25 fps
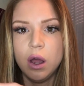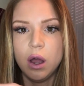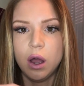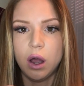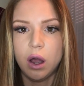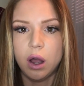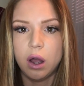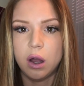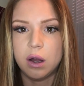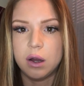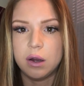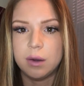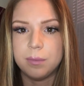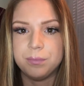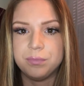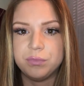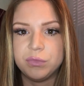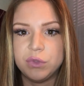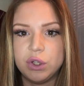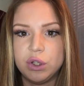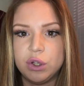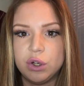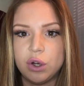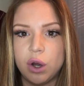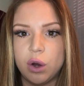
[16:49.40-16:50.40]

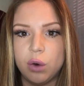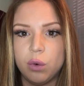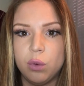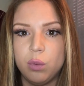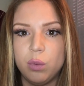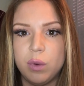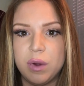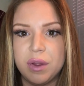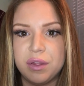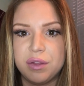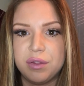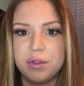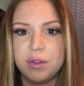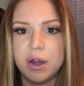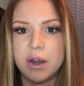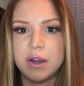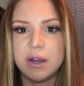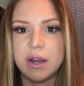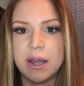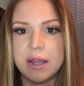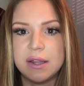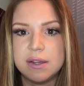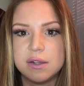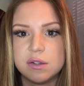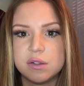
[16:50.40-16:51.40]
you know, with a
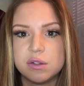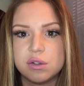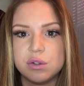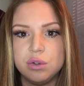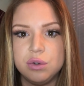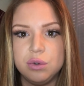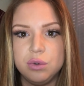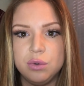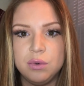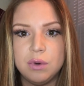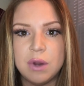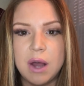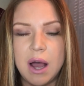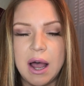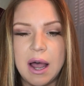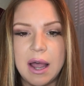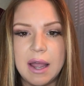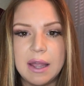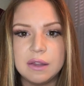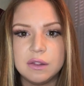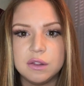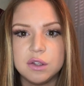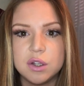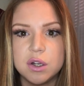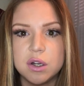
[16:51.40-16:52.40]
nice nude
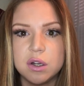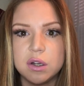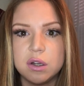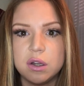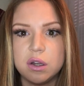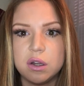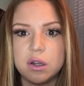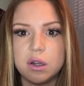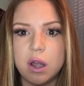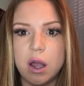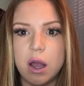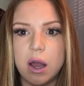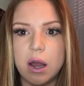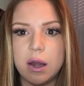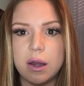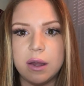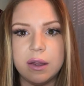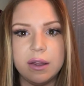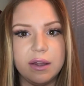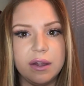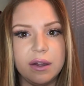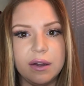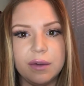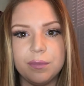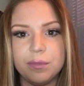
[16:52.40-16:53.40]
eye look.
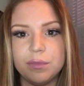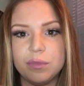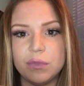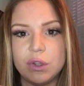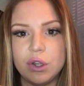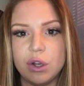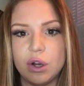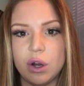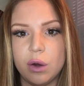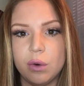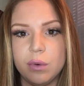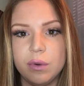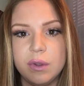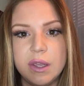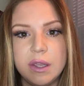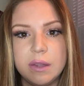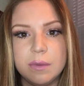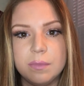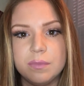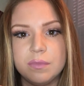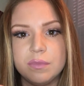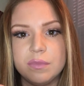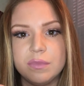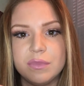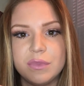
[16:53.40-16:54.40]
You know,
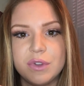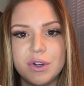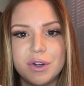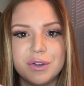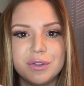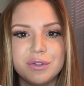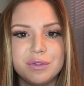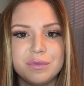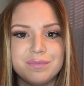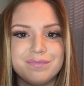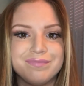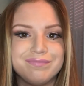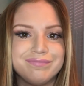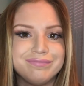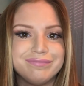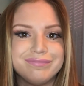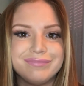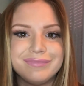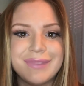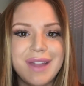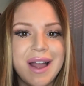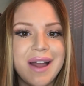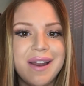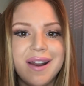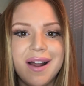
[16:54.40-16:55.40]
they're
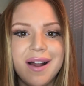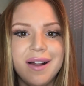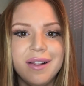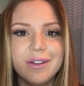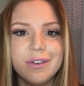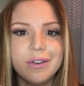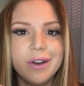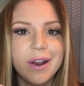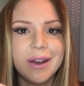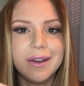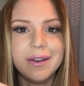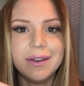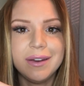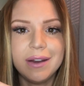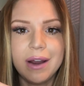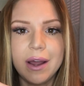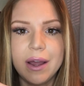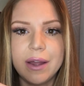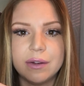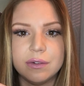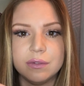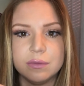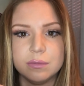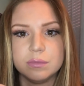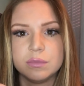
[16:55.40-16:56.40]

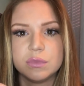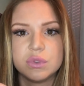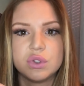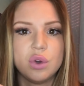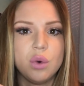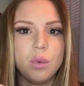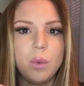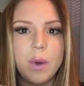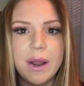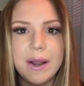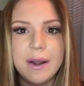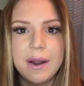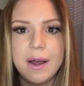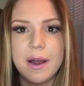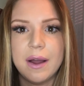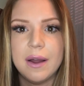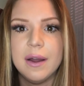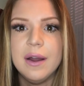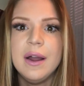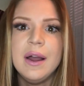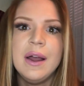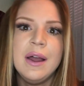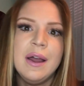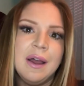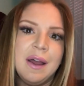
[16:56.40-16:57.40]
$1.99, so why not?
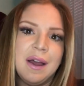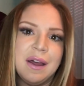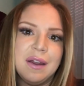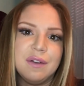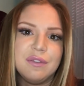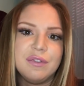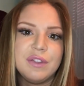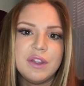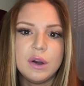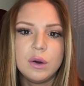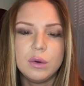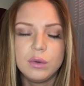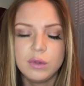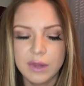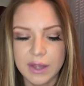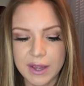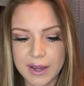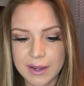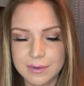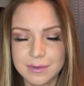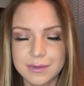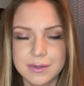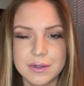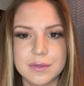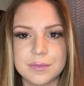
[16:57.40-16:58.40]
And if they don't
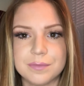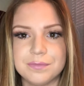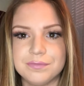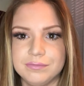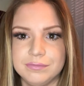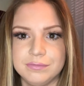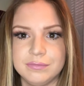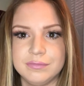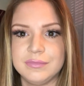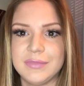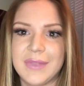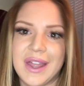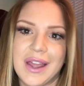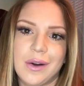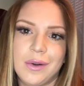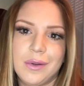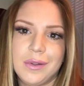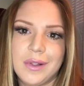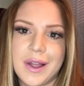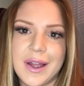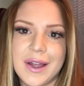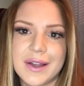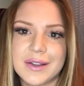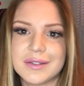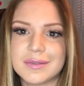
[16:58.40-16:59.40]
last, they
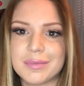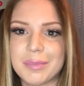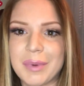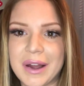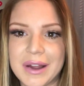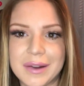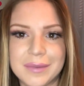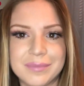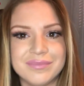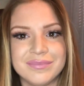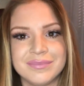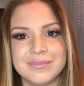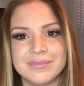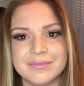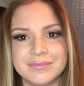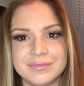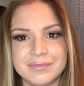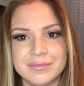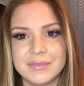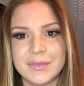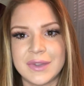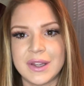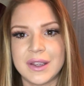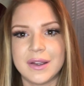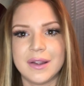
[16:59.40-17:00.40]
don't last, but
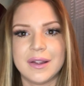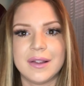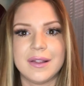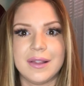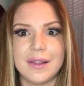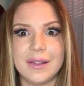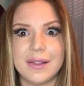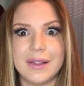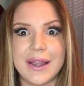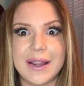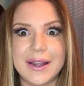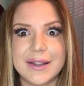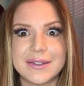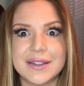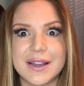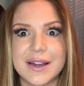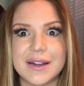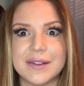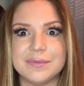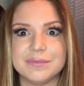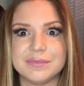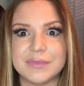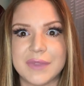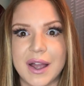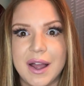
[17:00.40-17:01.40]
like I
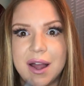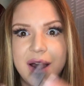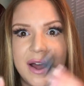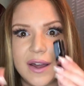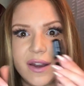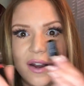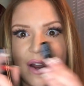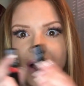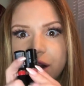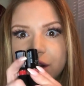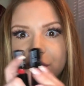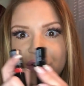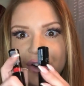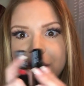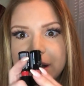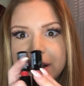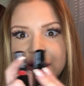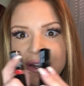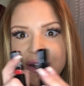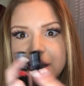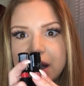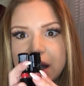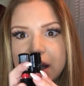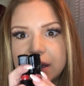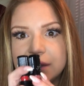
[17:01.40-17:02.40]
said,
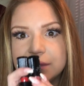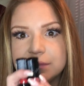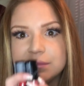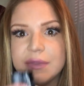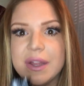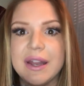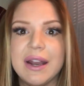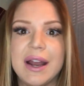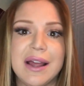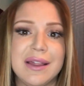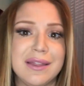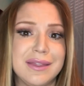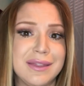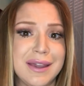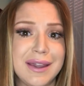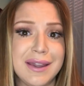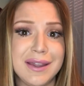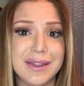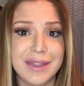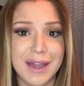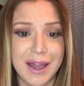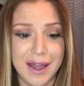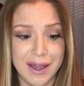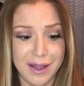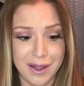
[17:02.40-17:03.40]
$1.99. And I think that